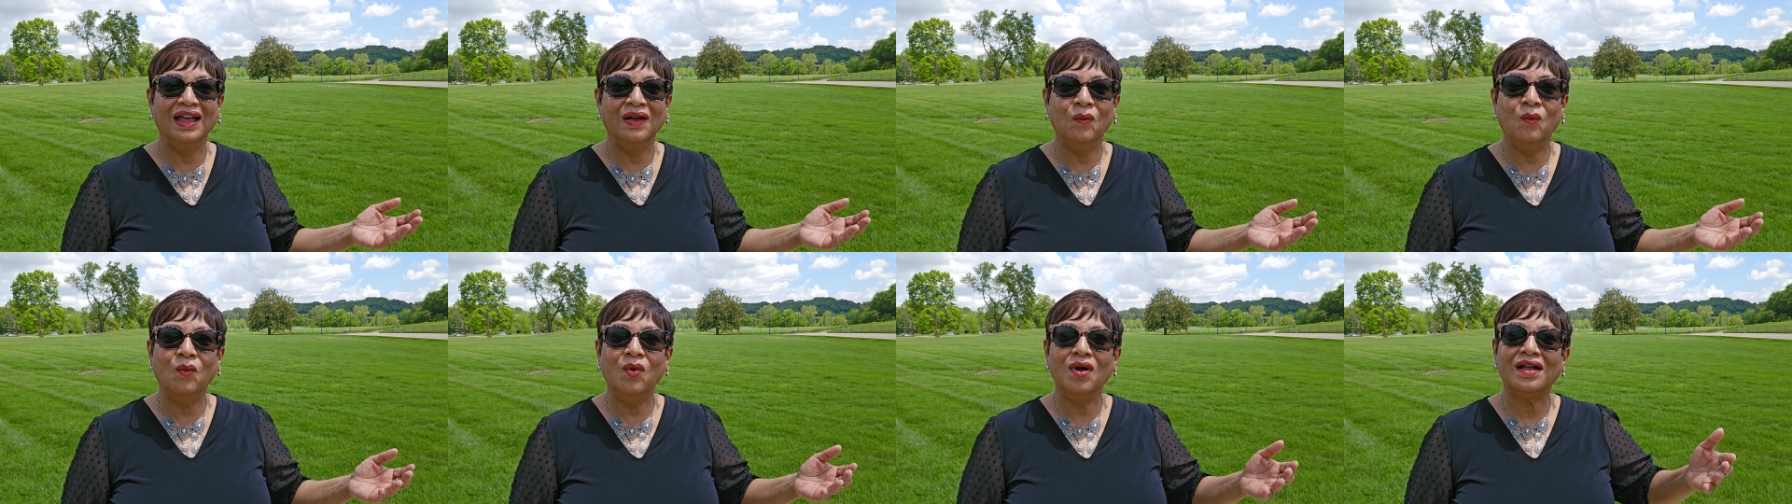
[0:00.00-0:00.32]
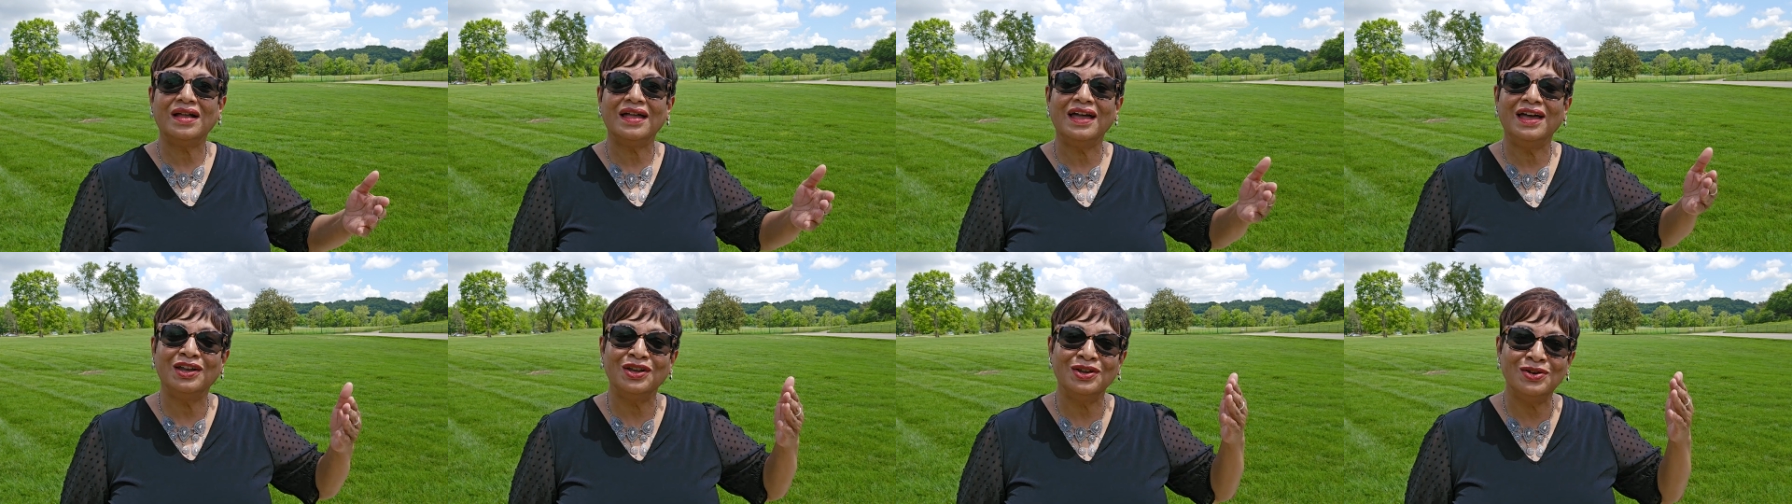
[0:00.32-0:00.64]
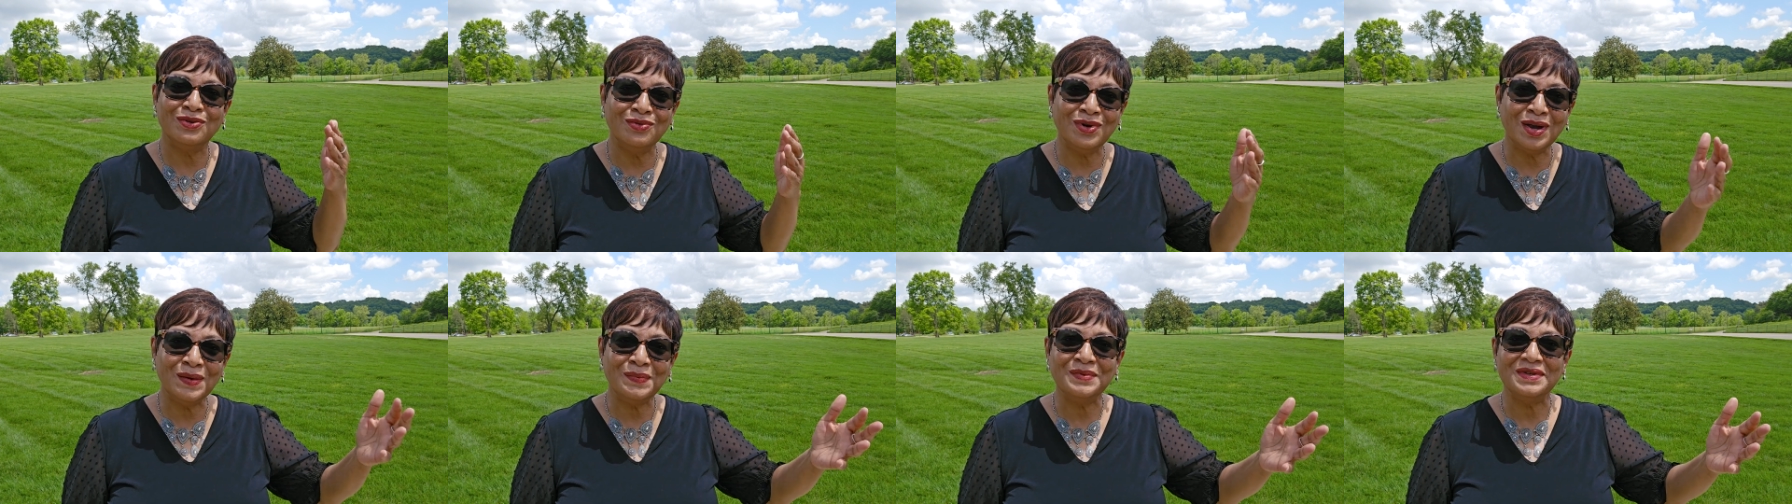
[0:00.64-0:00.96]
what kind
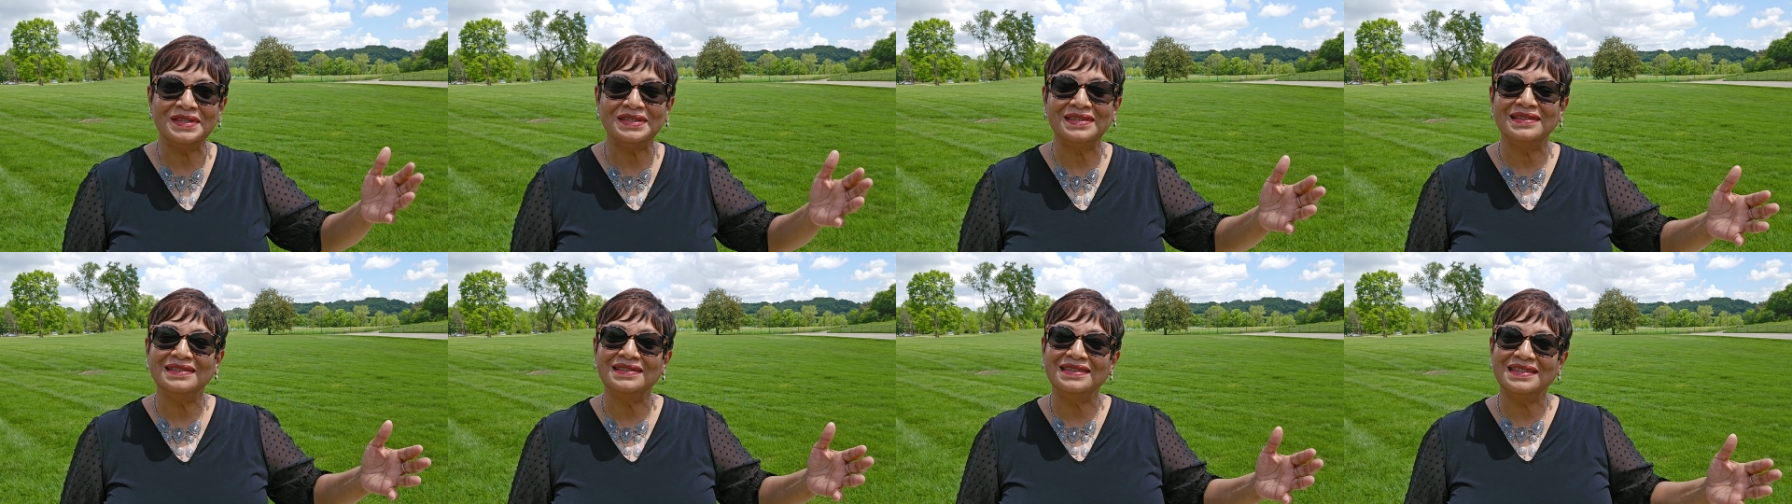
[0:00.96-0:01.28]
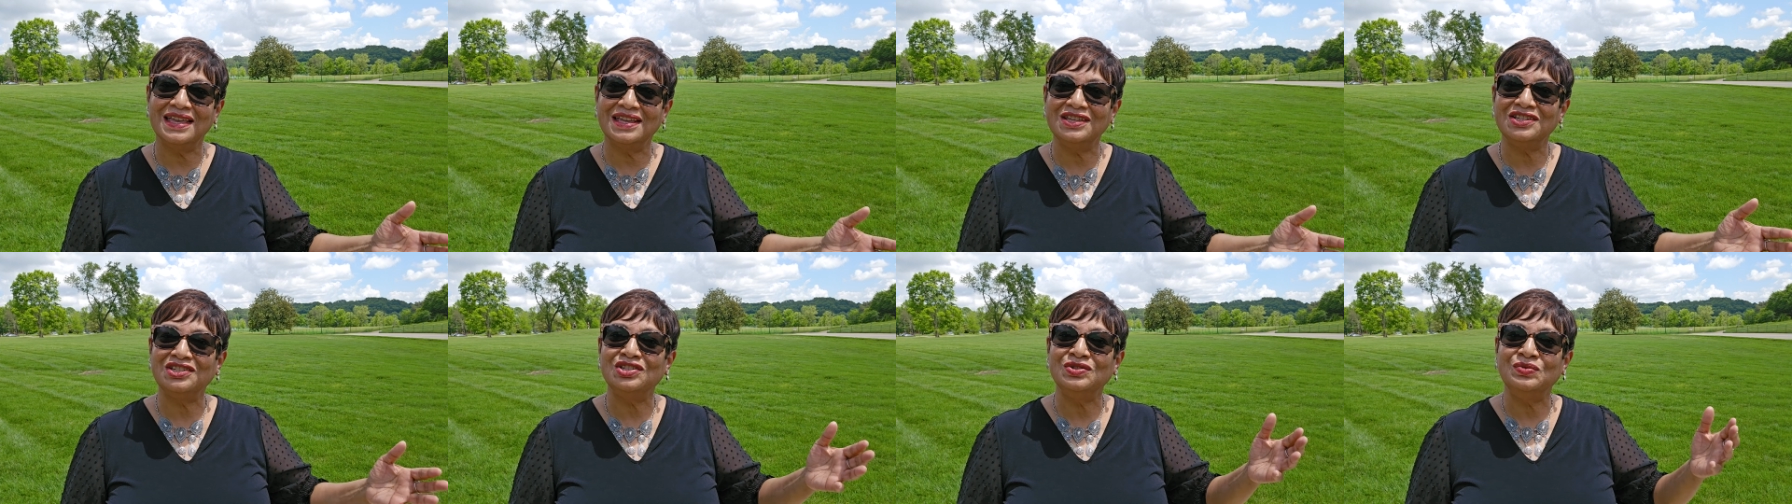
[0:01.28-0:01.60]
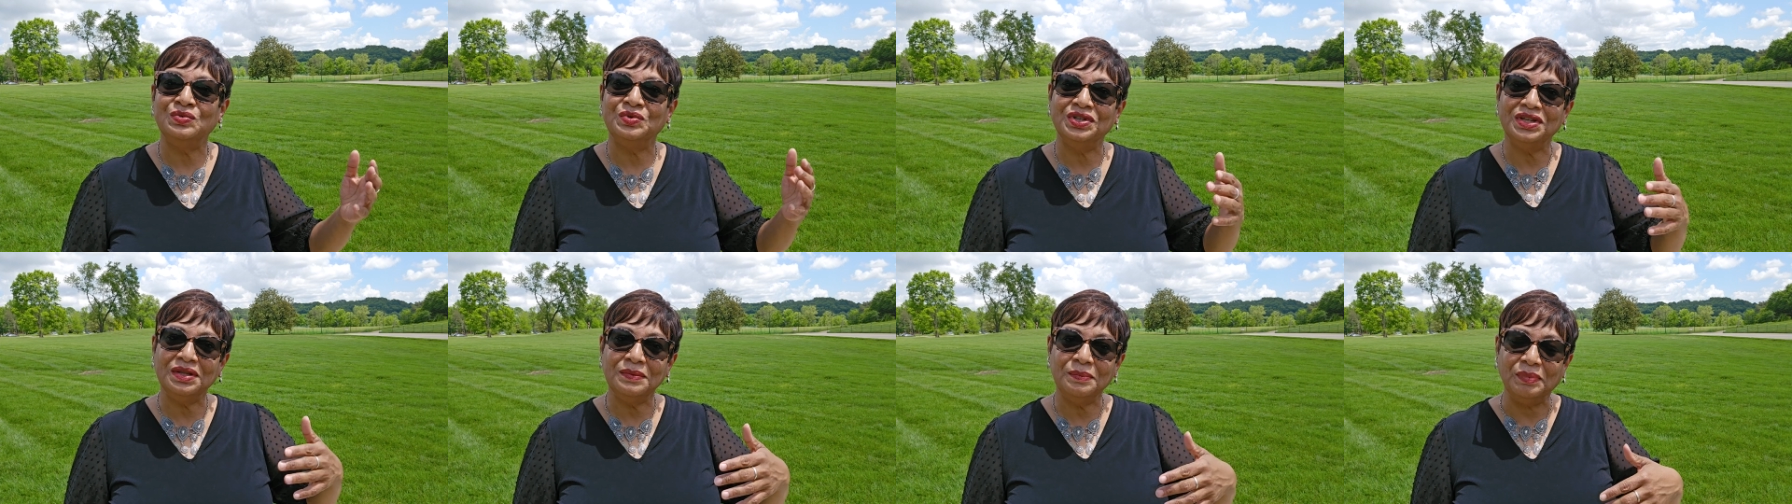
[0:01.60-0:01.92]
of representation
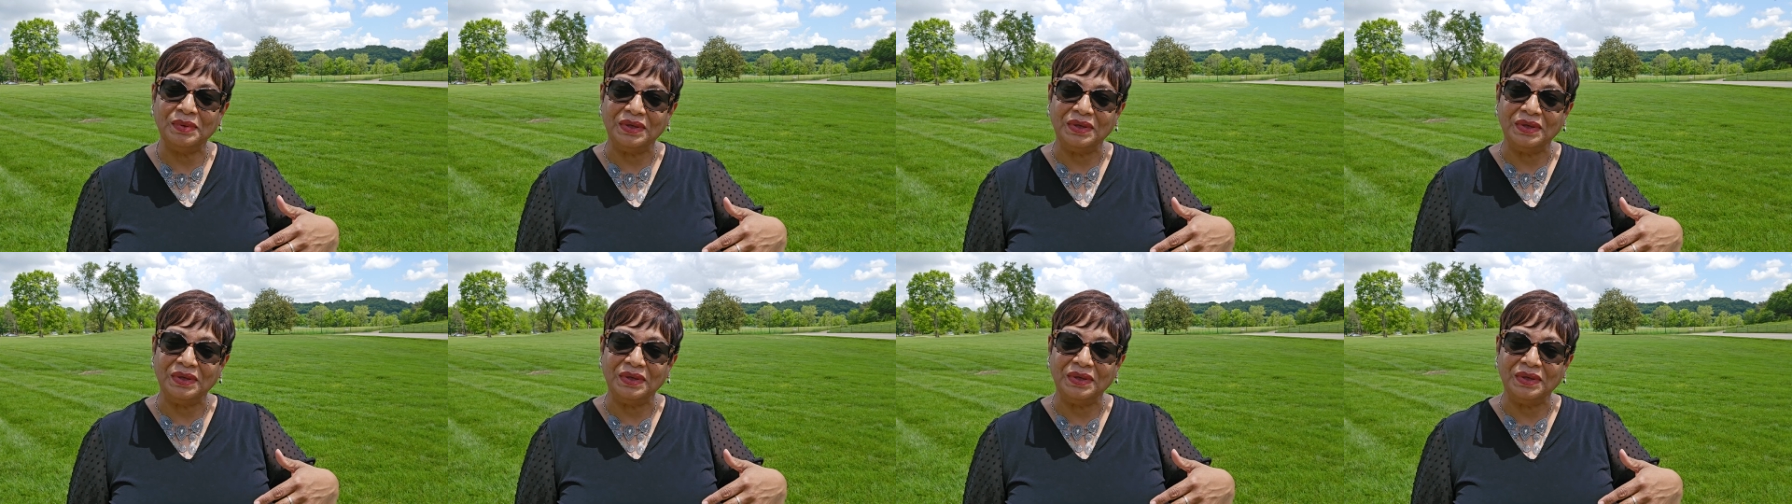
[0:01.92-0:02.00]
would it